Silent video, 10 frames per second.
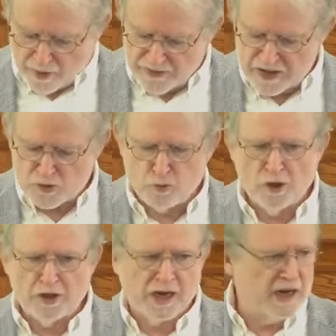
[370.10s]
But this
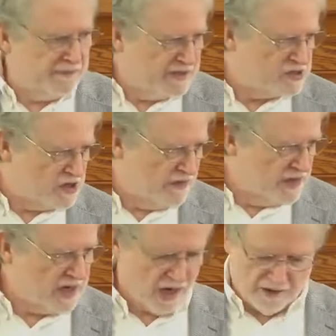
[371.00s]
woodcut that's
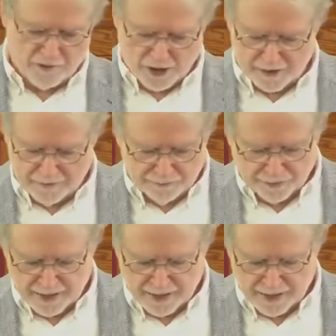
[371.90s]
on the cover,